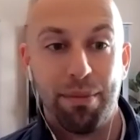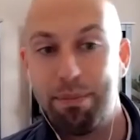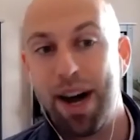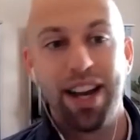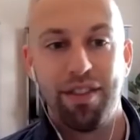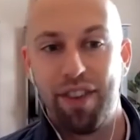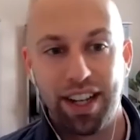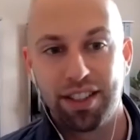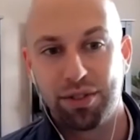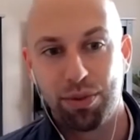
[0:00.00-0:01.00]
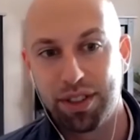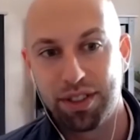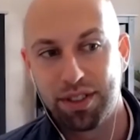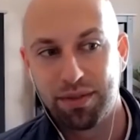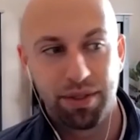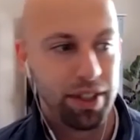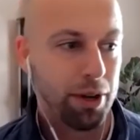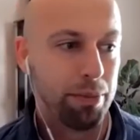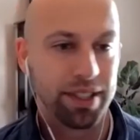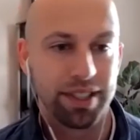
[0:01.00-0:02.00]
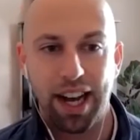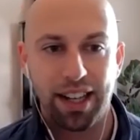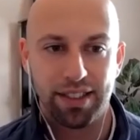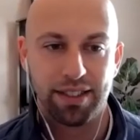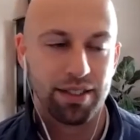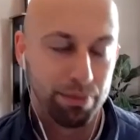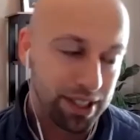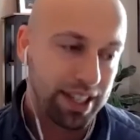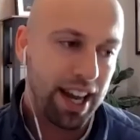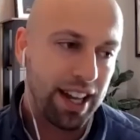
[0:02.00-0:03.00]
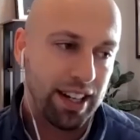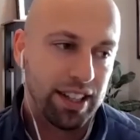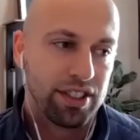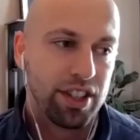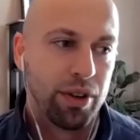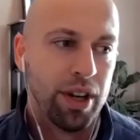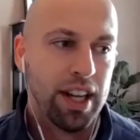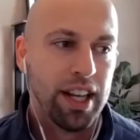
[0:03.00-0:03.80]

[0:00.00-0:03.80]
my advice was you know misguided misguided and so